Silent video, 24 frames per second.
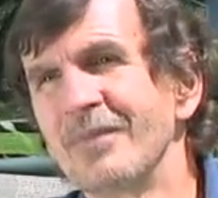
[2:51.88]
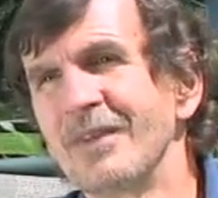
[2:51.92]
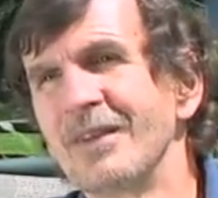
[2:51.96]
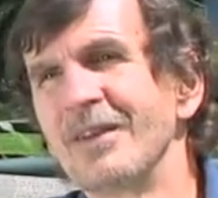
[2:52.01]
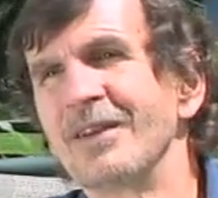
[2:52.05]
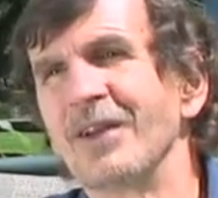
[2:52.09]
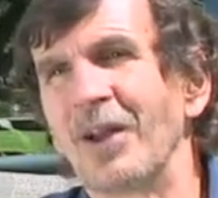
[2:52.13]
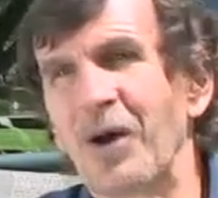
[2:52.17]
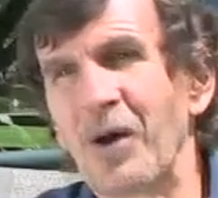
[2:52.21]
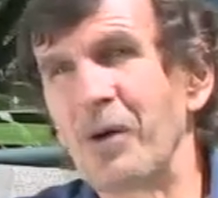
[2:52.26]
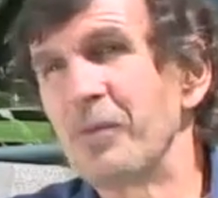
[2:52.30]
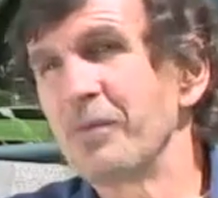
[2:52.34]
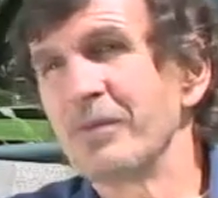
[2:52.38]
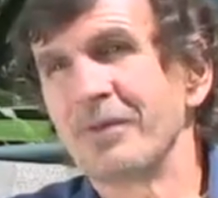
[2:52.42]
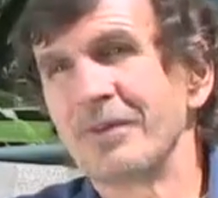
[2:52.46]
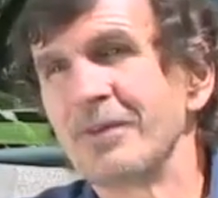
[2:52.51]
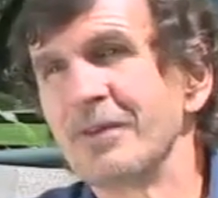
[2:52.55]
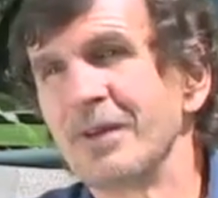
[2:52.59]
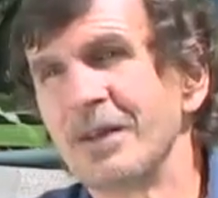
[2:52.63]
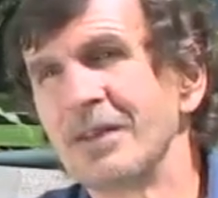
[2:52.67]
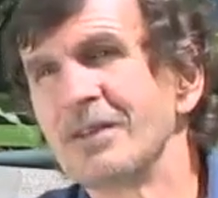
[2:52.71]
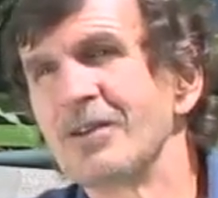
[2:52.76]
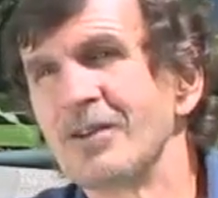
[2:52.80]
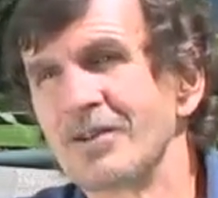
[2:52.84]
you know,
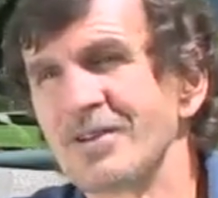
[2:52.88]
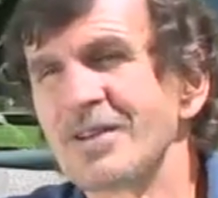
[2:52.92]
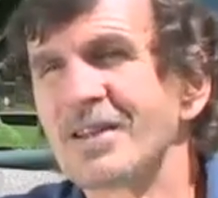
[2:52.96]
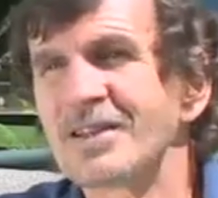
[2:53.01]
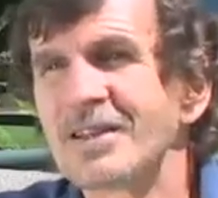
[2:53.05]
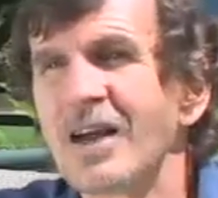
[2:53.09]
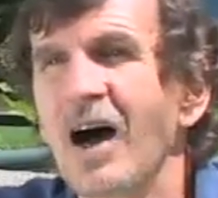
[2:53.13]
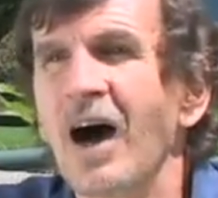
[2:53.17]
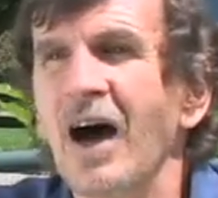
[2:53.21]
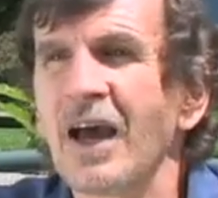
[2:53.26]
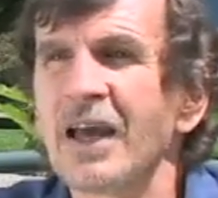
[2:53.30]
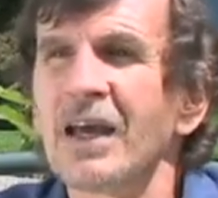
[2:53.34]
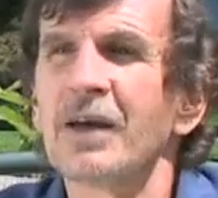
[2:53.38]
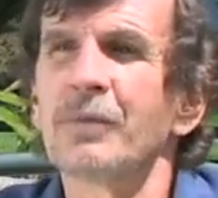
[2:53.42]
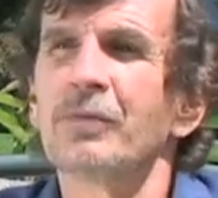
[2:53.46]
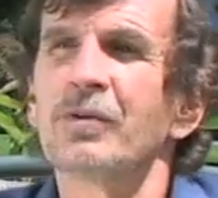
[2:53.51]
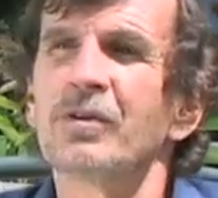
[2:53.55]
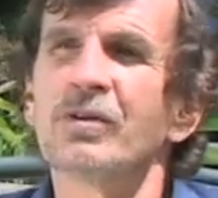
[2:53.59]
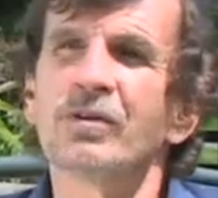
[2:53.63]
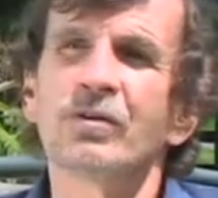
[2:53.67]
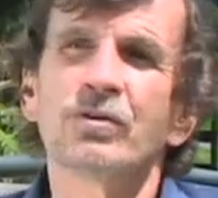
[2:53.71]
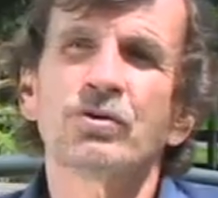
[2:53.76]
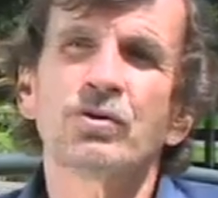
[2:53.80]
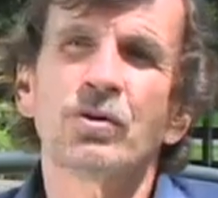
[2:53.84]
there's a tie-in
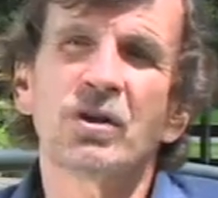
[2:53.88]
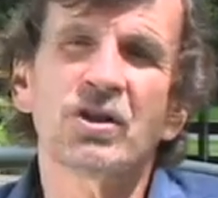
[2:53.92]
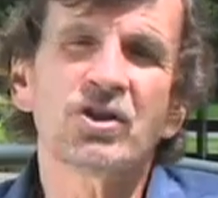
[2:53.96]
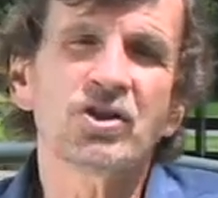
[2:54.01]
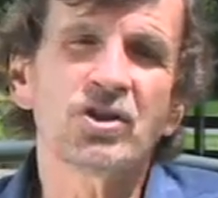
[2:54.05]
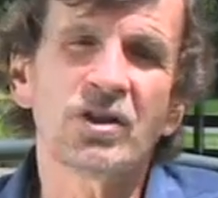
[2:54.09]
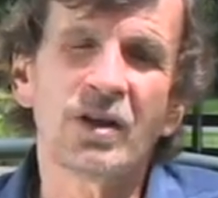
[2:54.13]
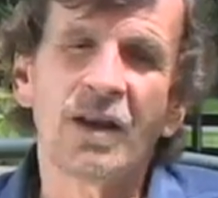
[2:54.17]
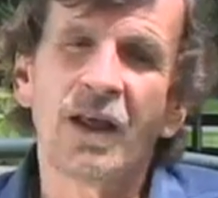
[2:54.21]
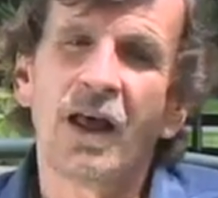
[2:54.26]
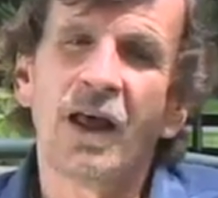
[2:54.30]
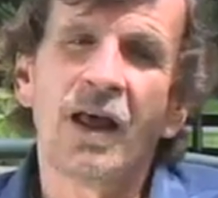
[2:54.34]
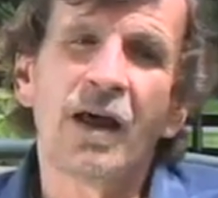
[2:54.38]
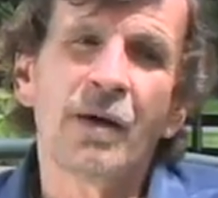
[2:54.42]
with nutrition.